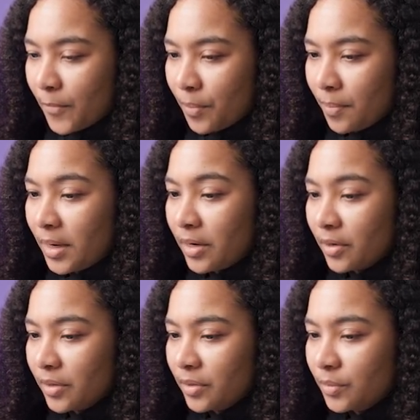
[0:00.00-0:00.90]
or
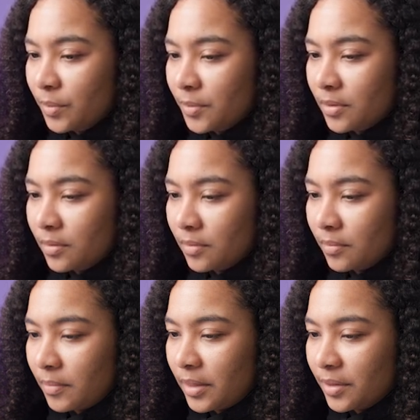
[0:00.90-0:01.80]
meters, whoops,
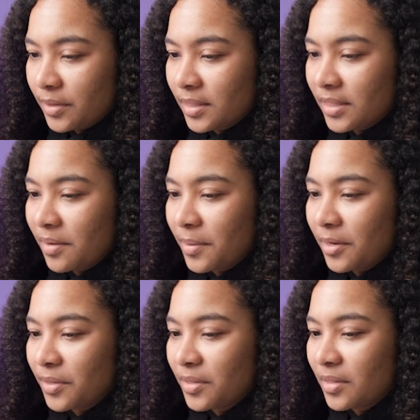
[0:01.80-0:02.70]
meters to
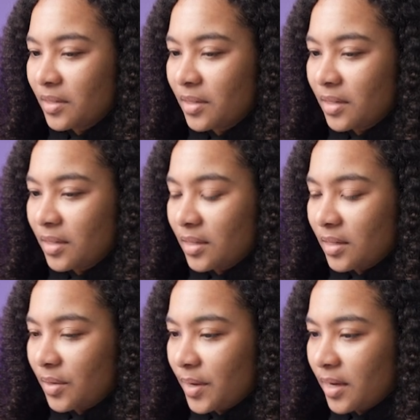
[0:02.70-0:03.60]
centimeters.
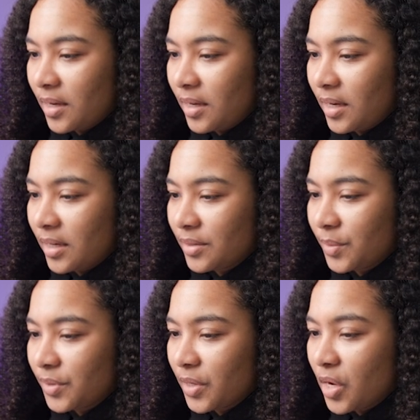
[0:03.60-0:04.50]
Okay, yeah, so
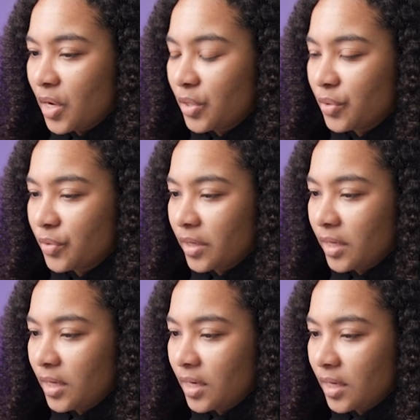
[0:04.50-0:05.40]
it's
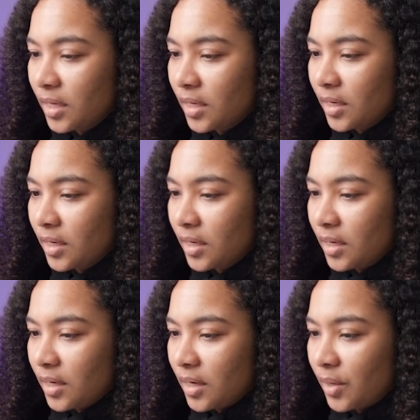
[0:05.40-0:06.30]
100.
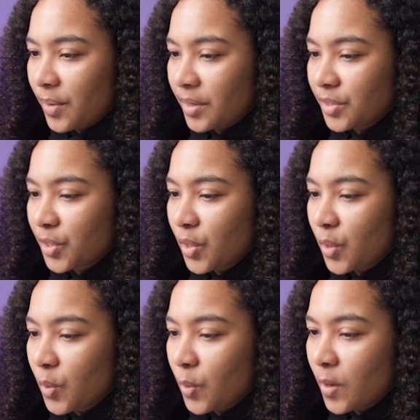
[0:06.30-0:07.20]
Okay,
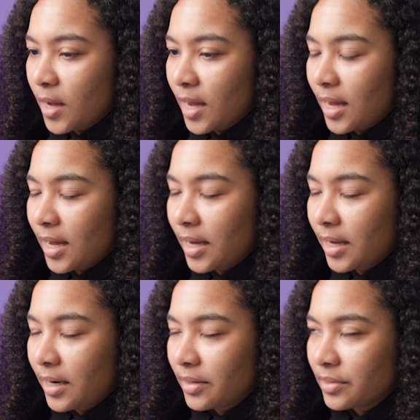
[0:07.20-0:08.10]
so
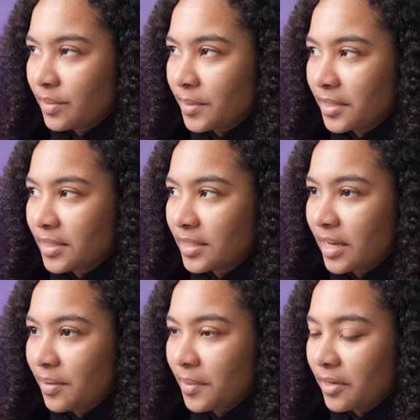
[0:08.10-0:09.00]
height is going to be in
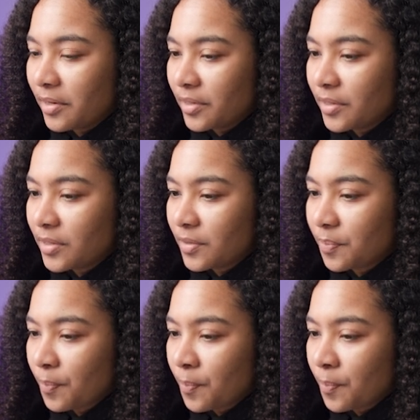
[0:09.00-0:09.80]
centimeters.